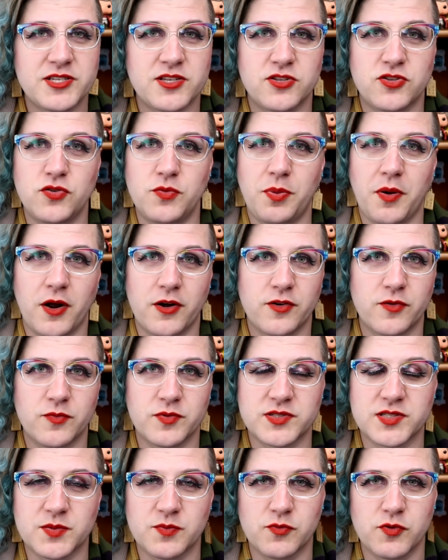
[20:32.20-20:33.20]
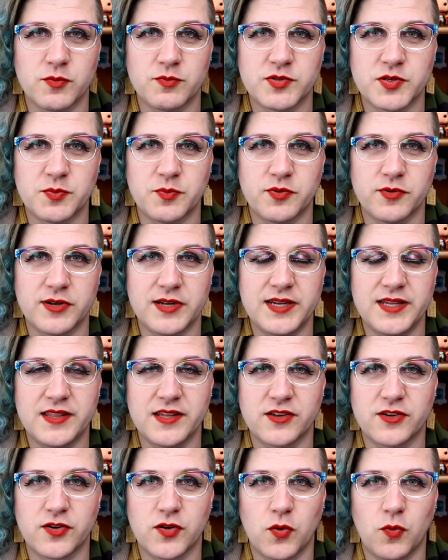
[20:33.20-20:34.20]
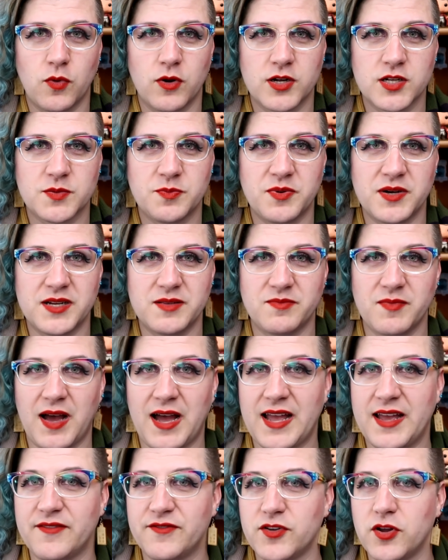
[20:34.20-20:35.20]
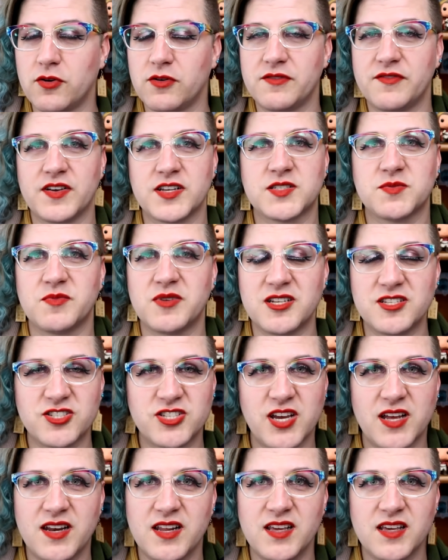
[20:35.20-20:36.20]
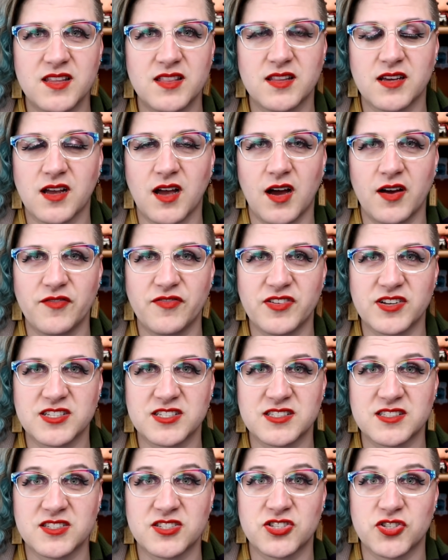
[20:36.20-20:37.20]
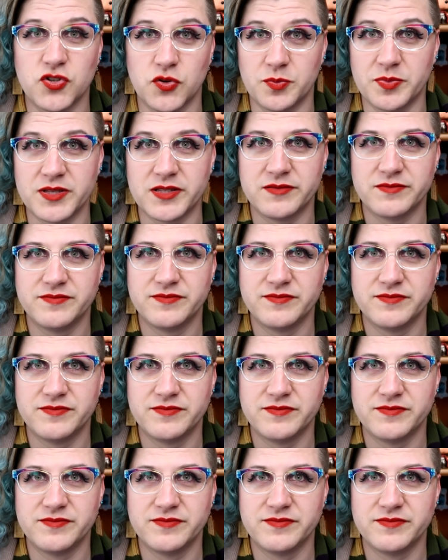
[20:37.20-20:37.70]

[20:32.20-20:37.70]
it's a two-parter with some room to breathe. It could have worked, but I have no investment in Jenny and the conflict is stupid.